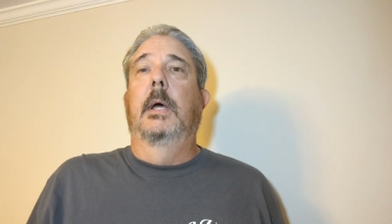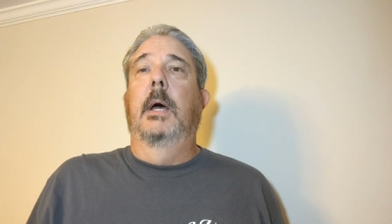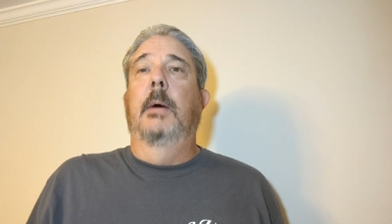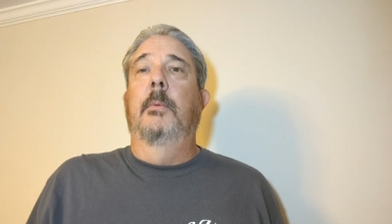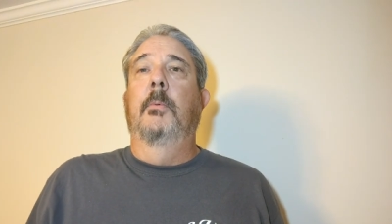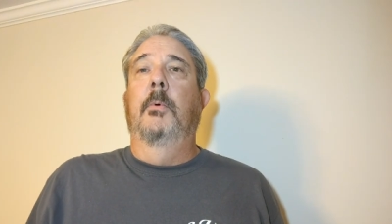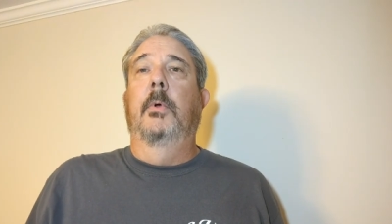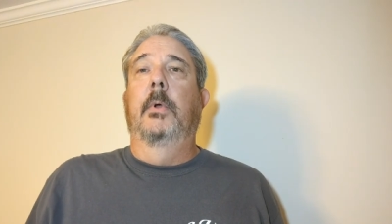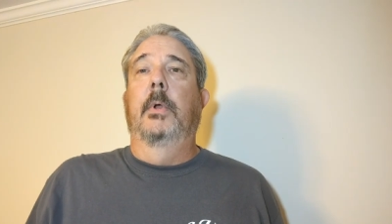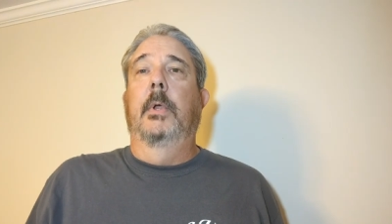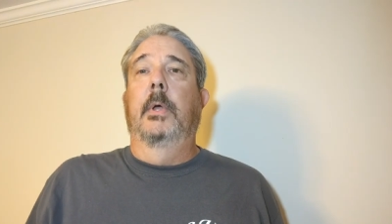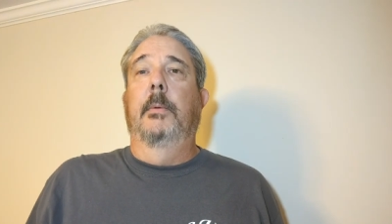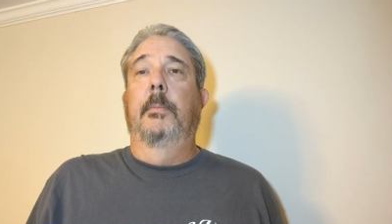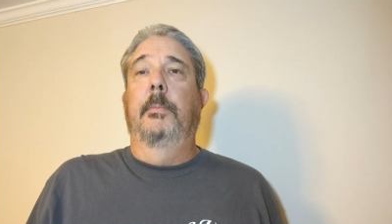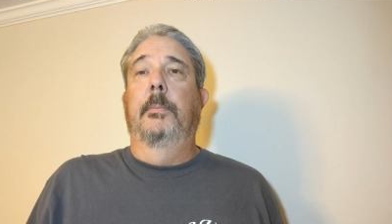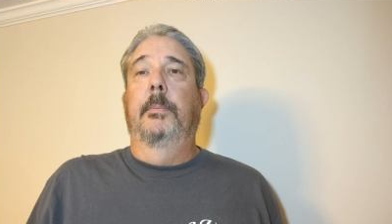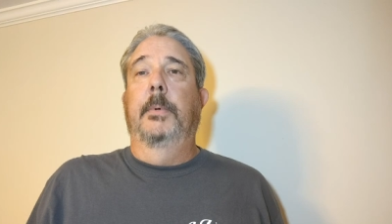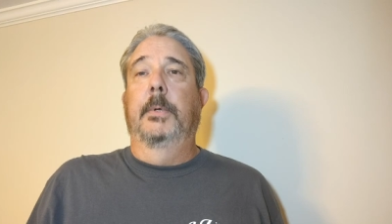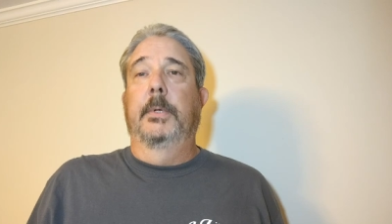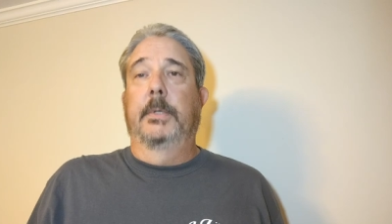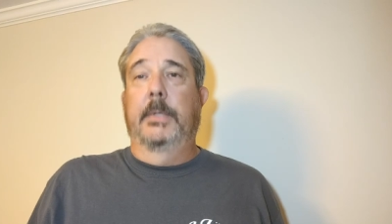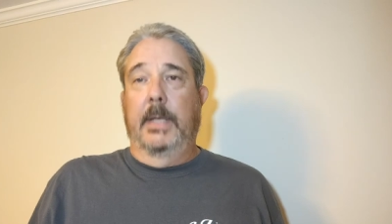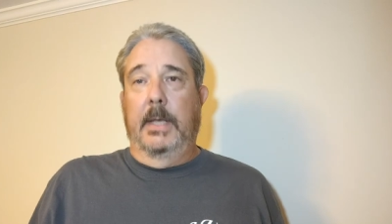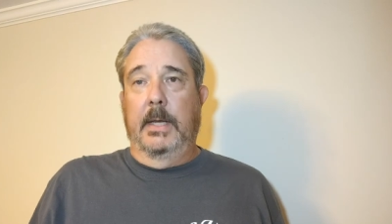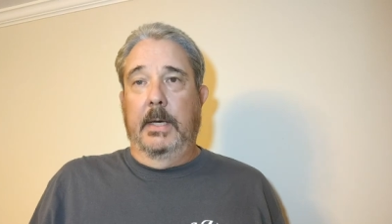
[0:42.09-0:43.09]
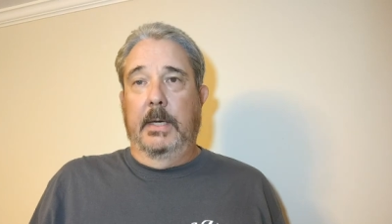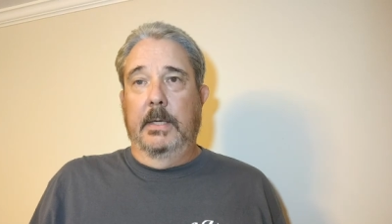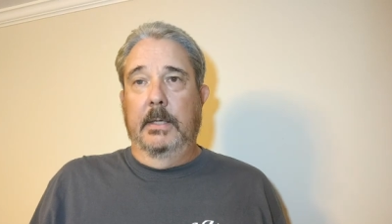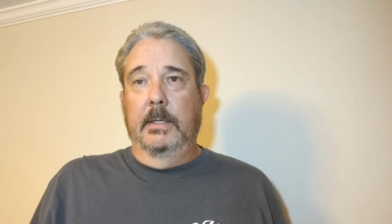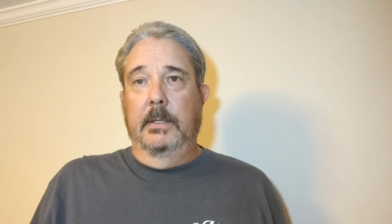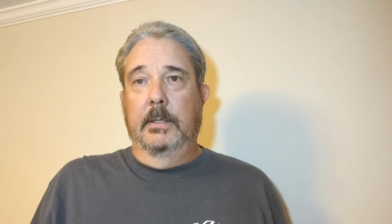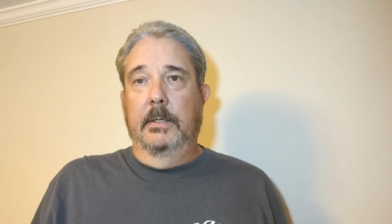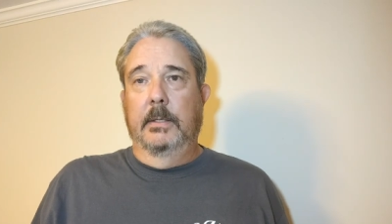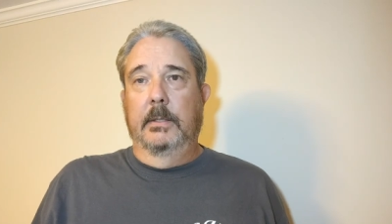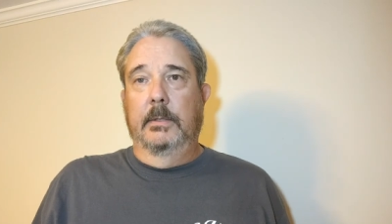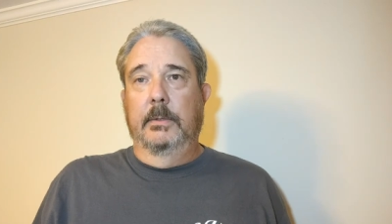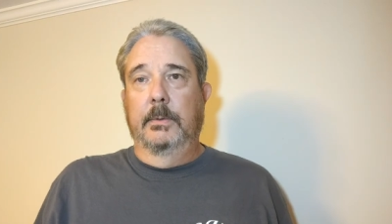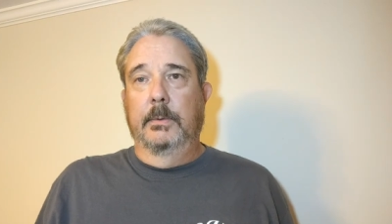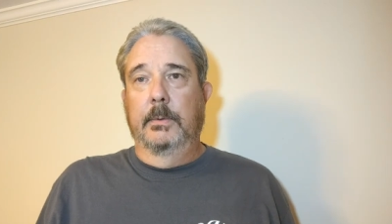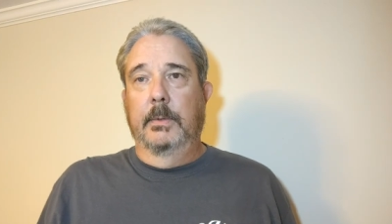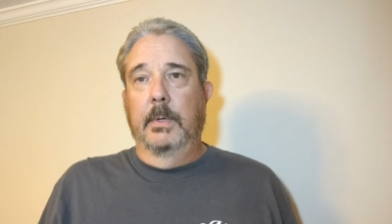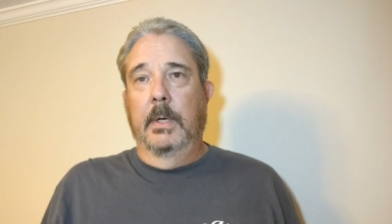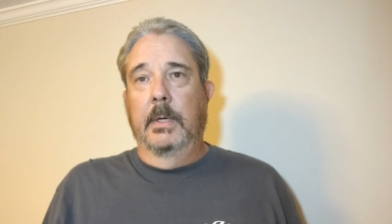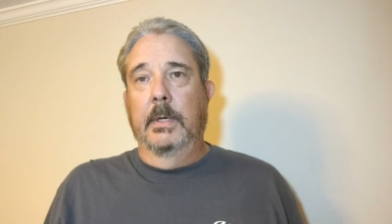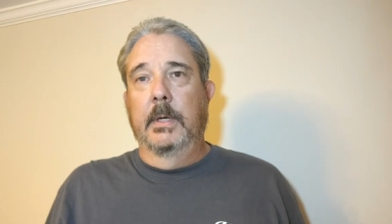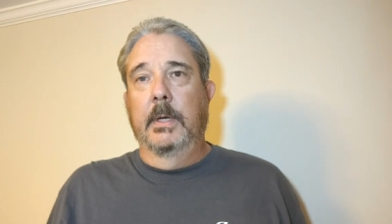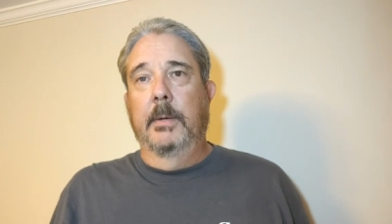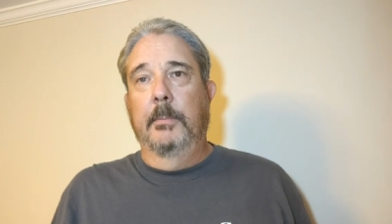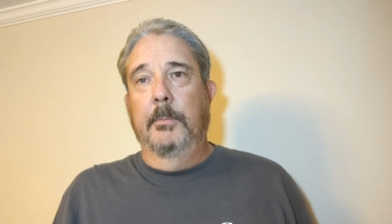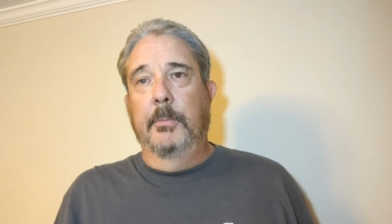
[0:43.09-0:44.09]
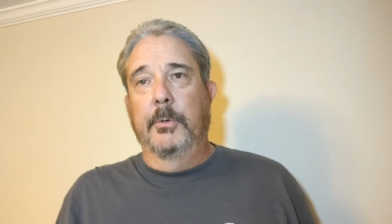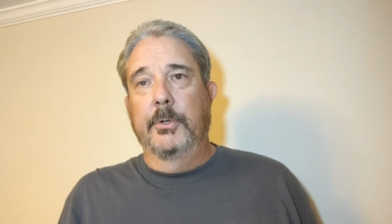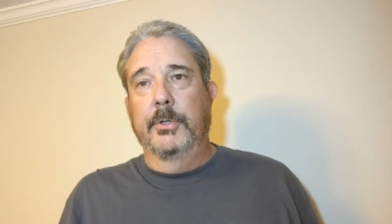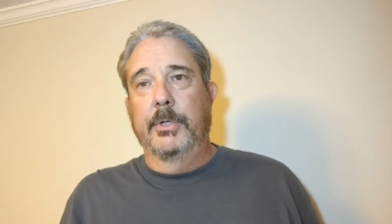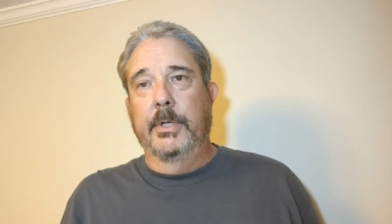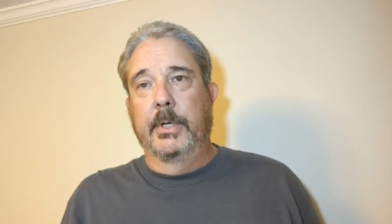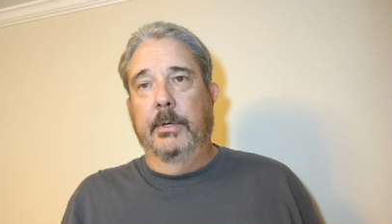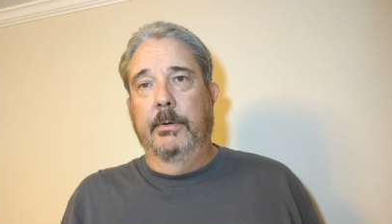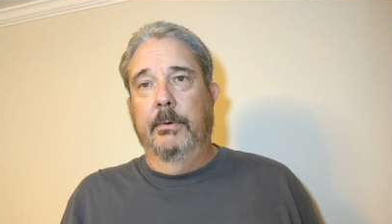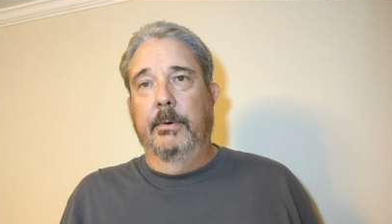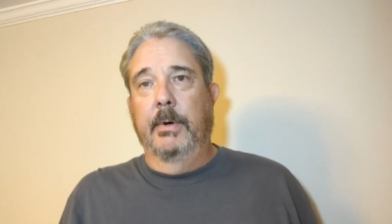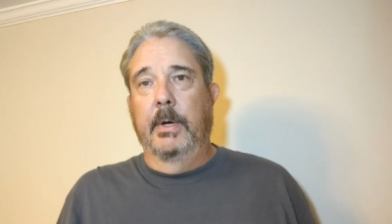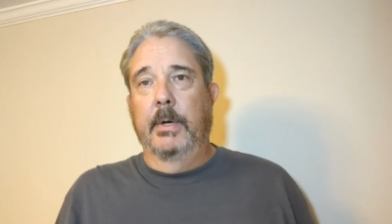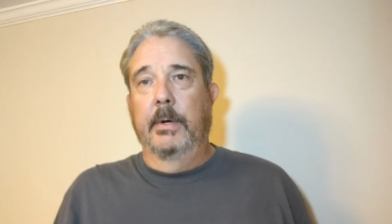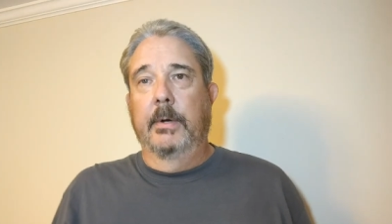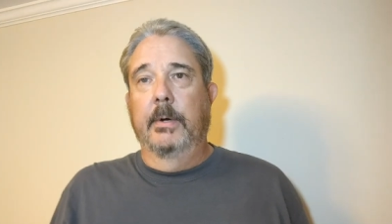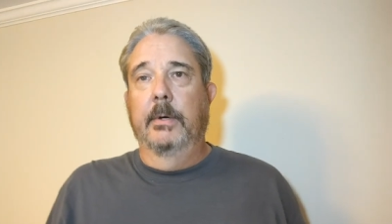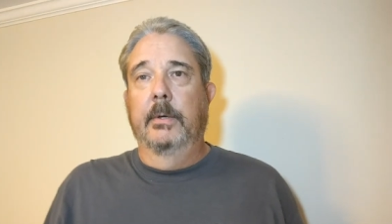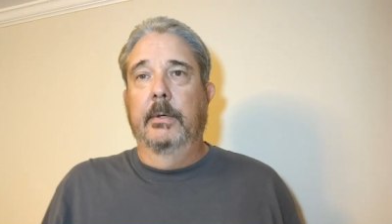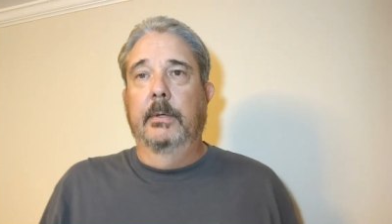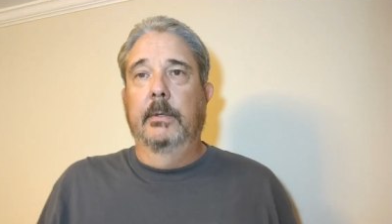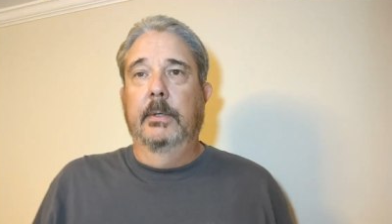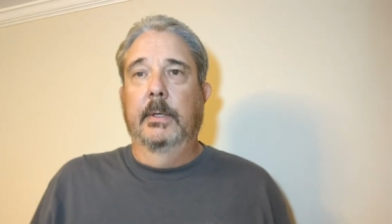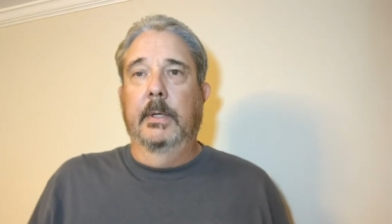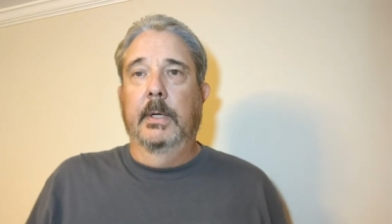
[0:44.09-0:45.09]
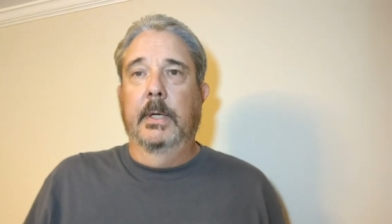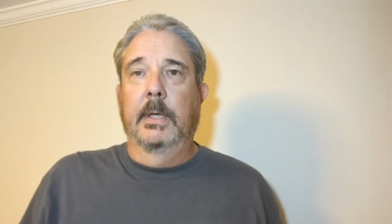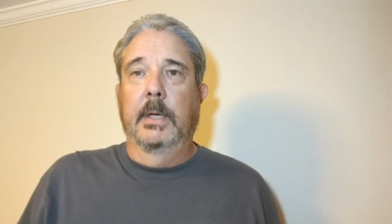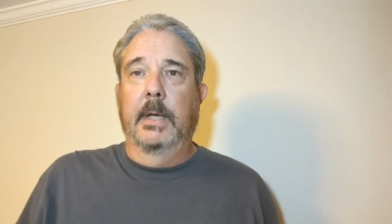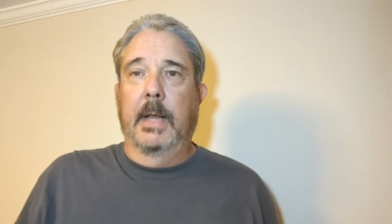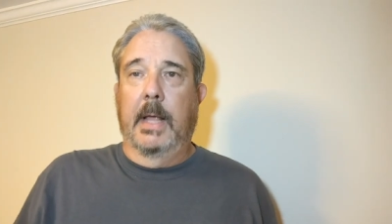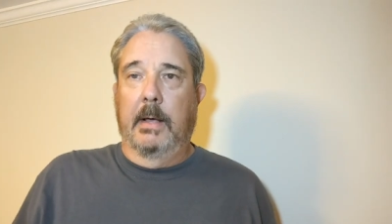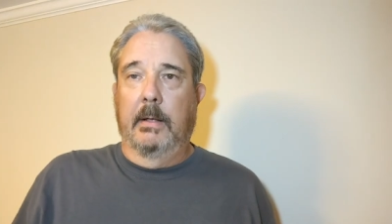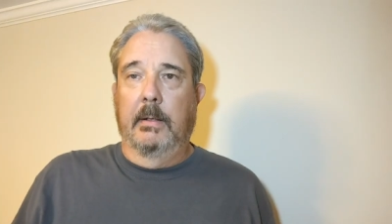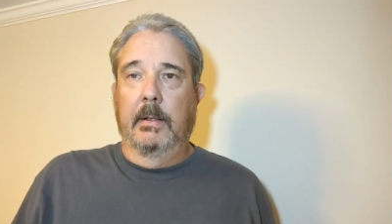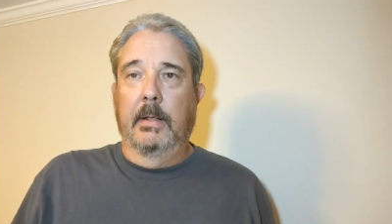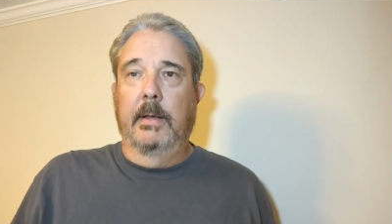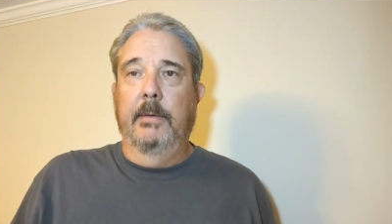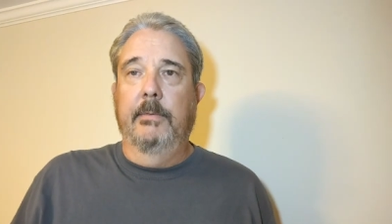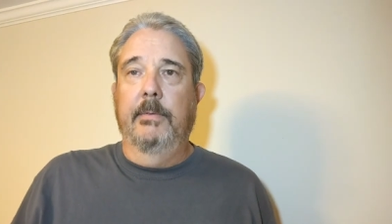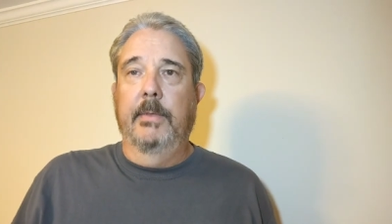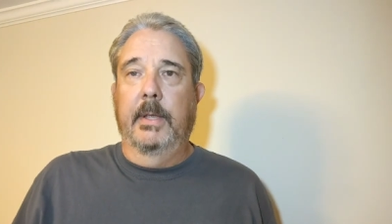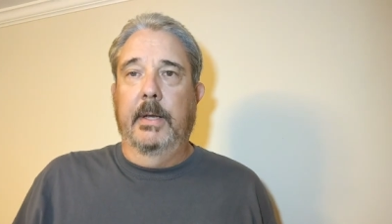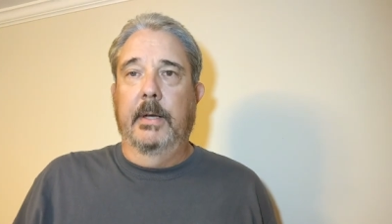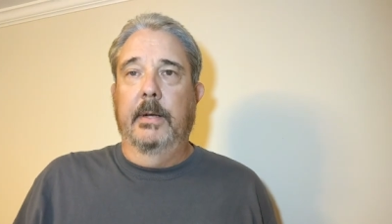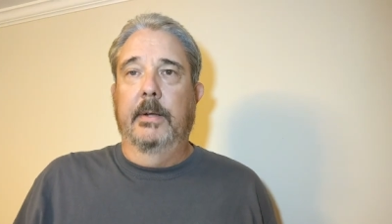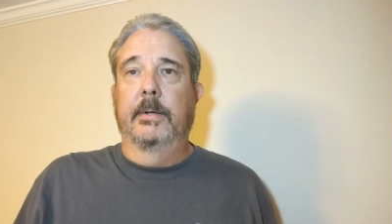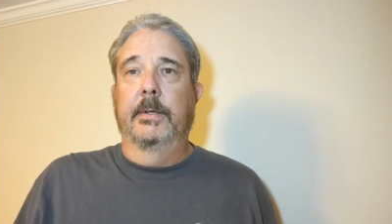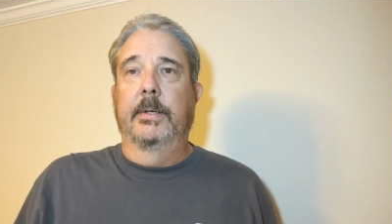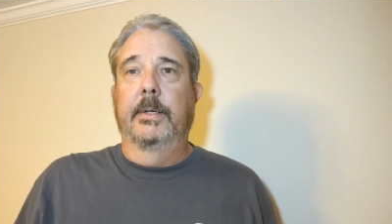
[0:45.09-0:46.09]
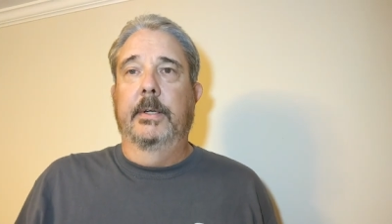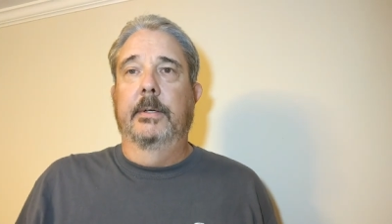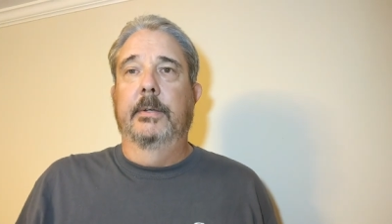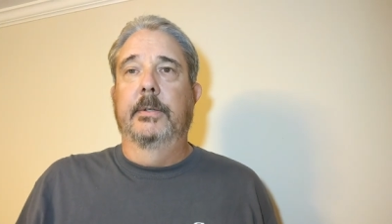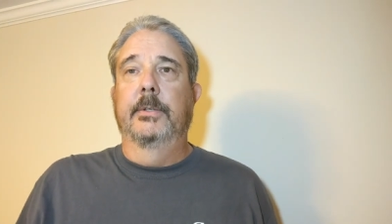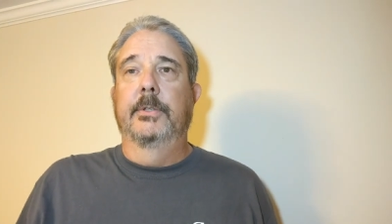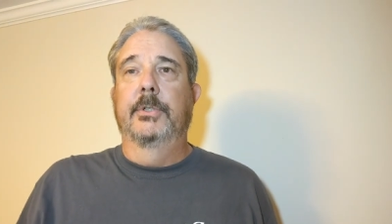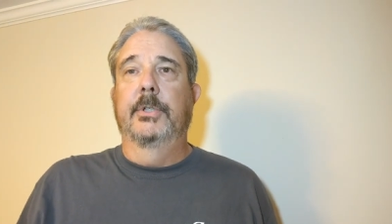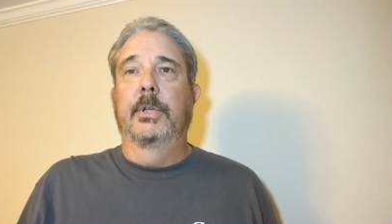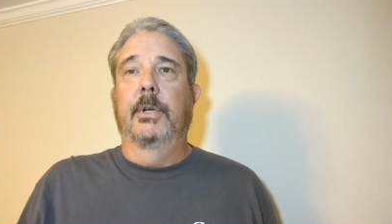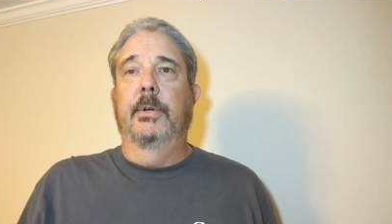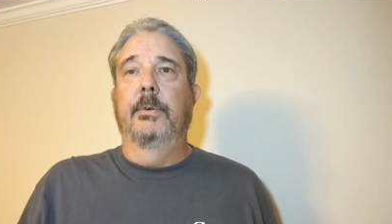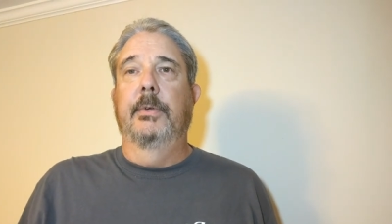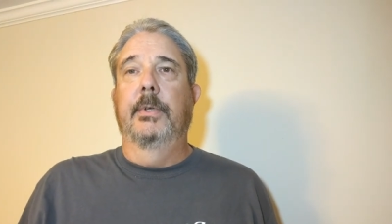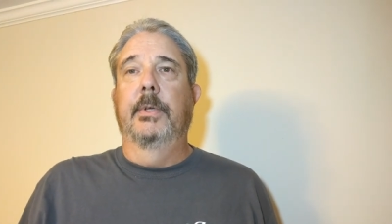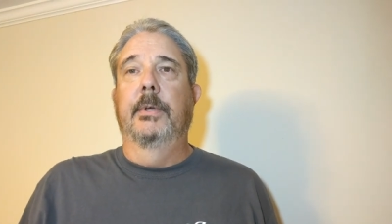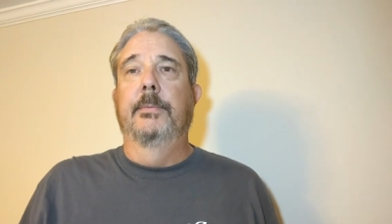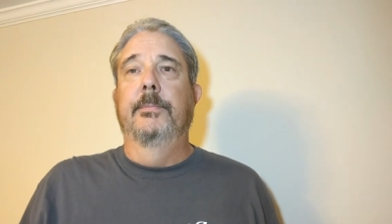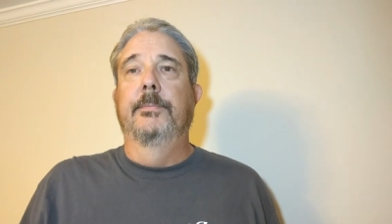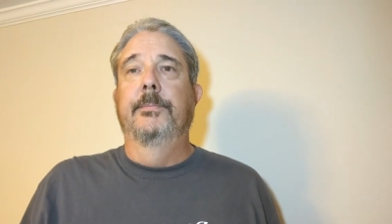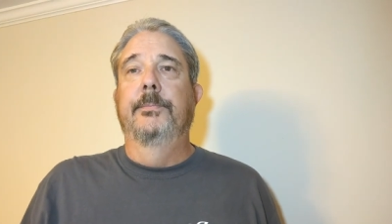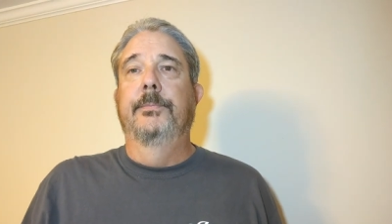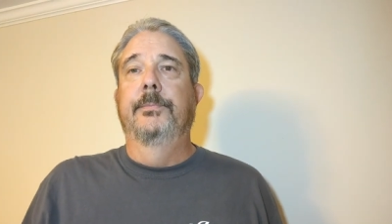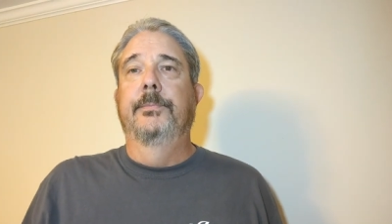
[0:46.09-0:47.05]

I'm going to put that into a number generator, and I'll have that on here to show you.